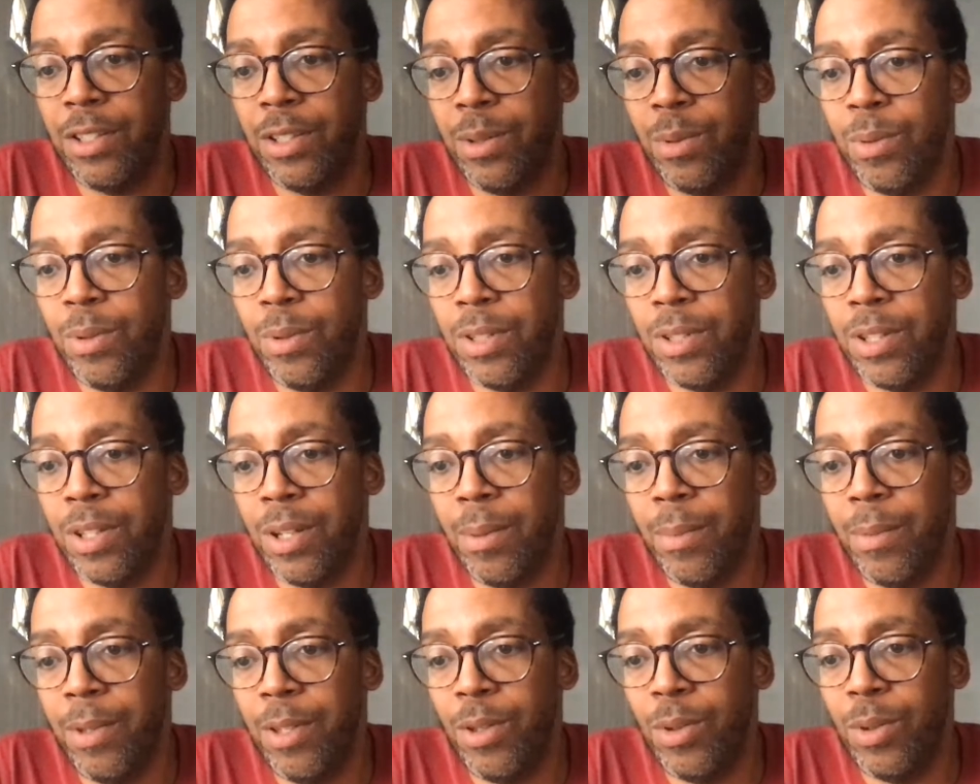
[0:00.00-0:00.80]
2 is
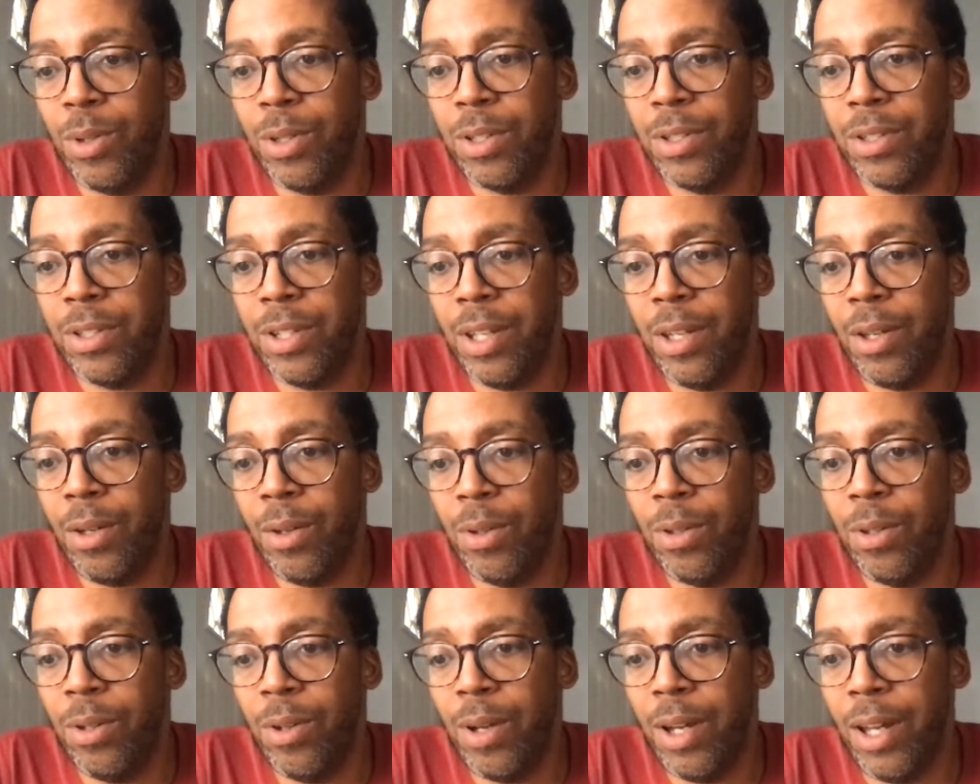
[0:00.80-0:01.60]
coming. You can
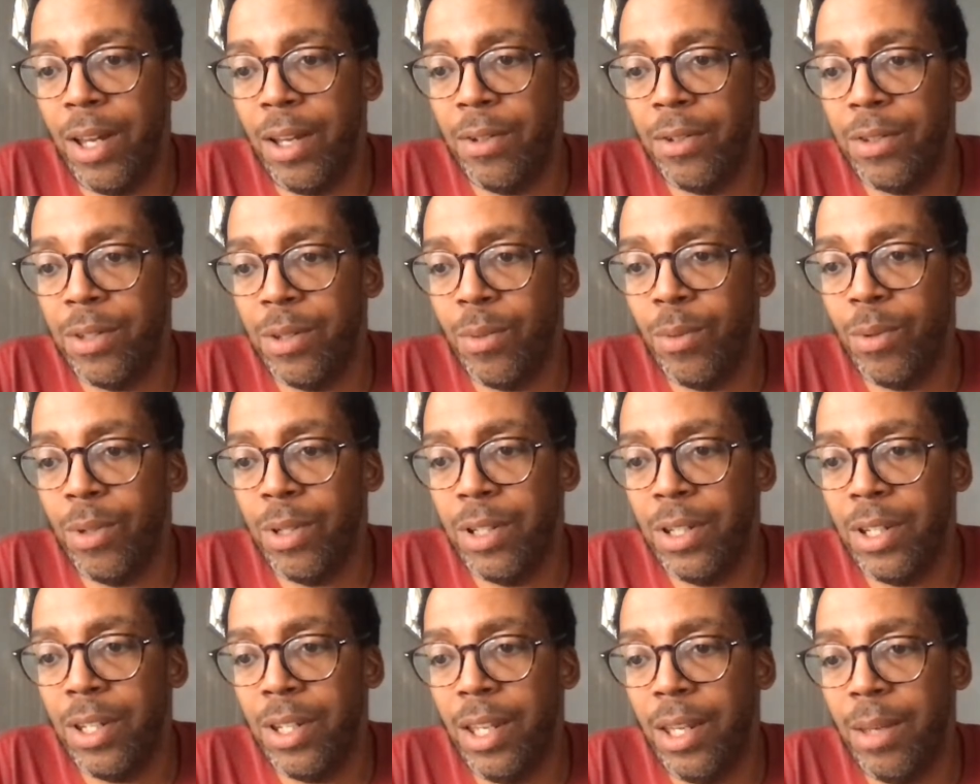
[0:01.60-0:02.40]
sell your house in
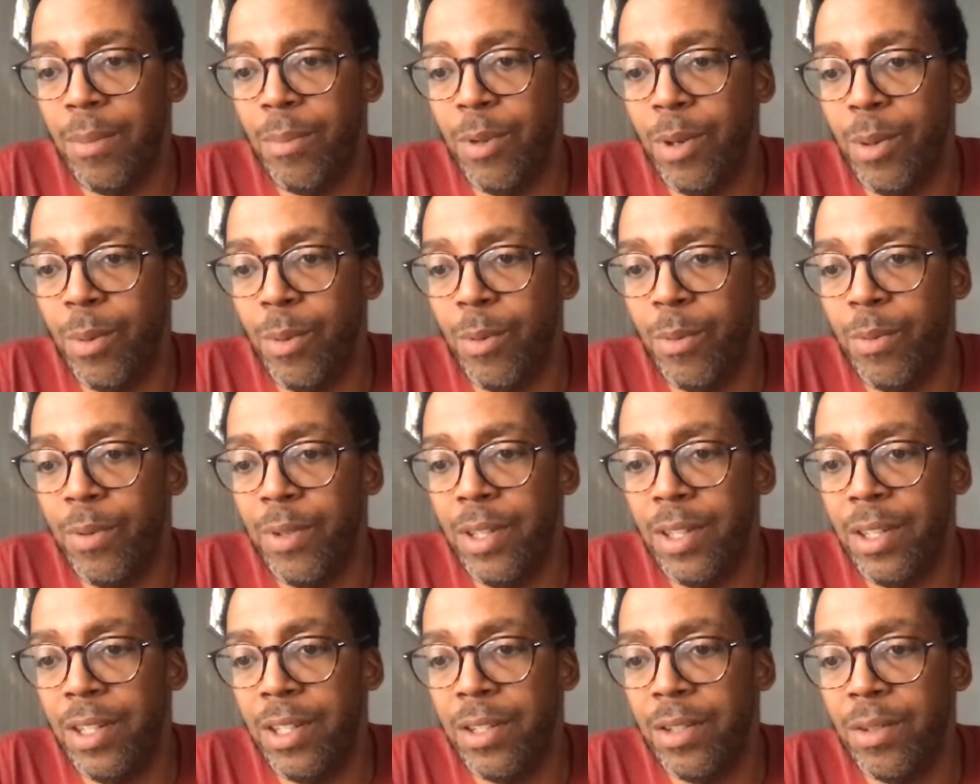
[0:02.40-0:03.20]
one day. Minimal
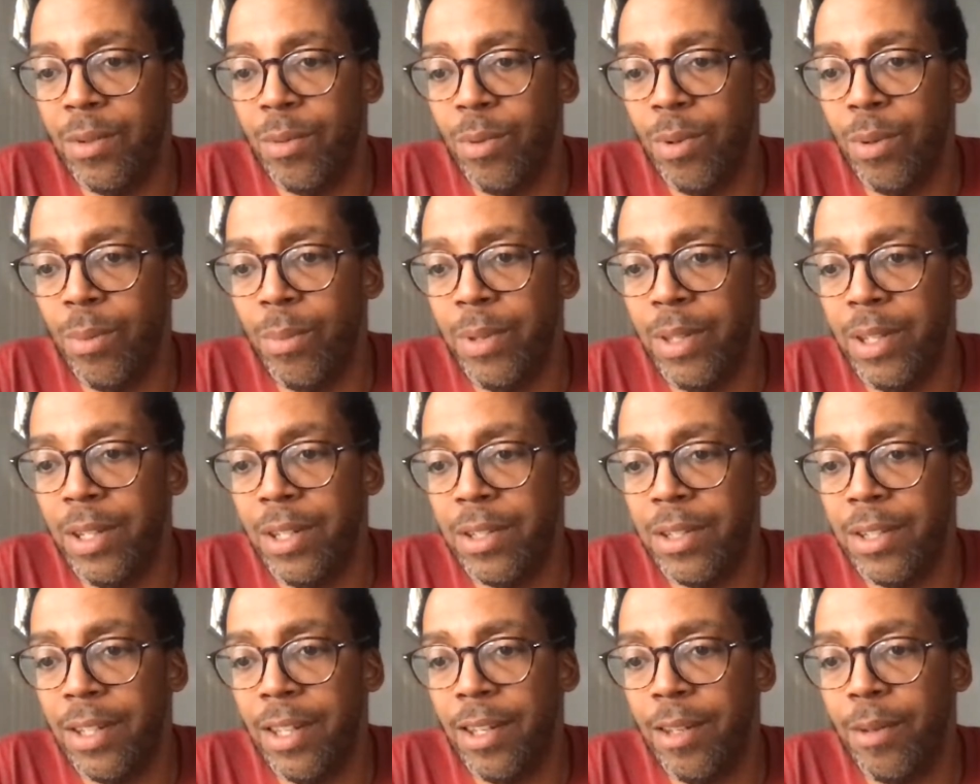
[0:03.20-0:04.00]
fees will be the
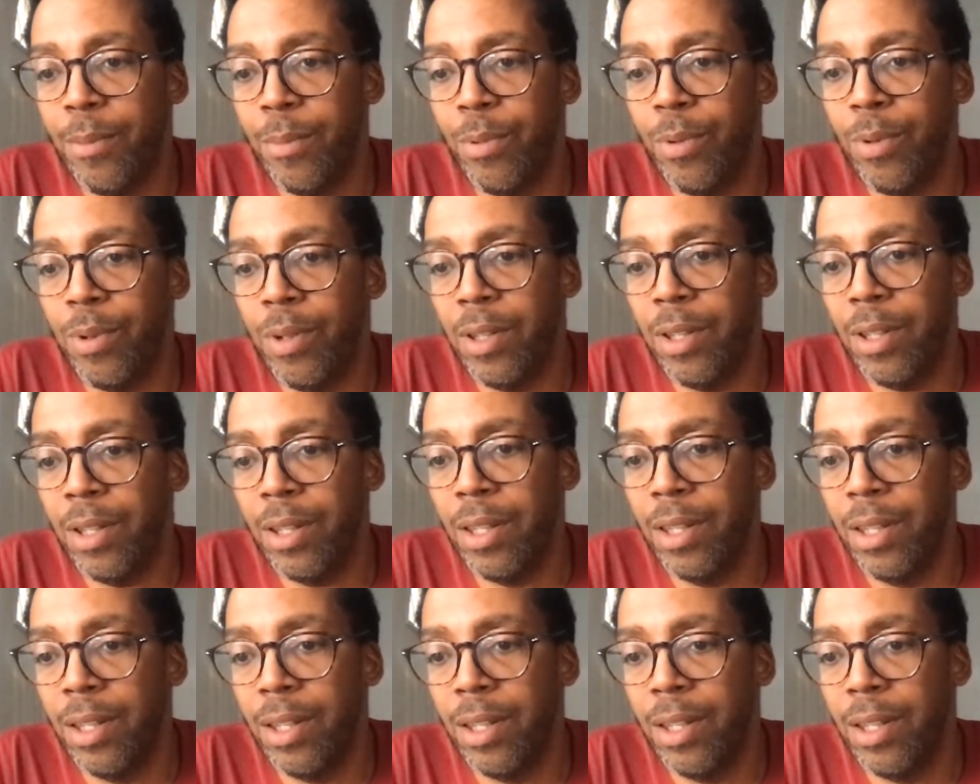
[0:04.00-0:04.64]
selling point.